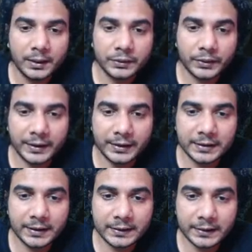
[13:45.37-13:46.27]
So in this
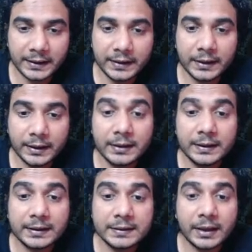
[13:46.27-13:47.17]
case, in
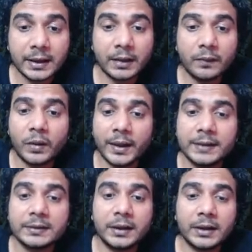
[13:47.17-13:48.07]
this diagram, y
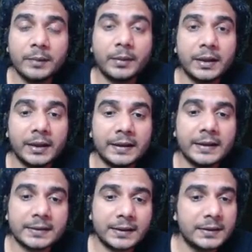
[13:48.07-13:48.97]
is nothing but the
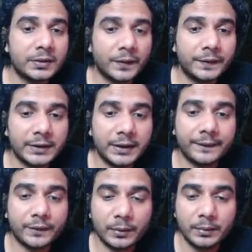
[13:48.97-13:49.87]
distance of z
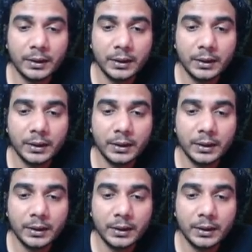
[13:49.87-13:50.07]
from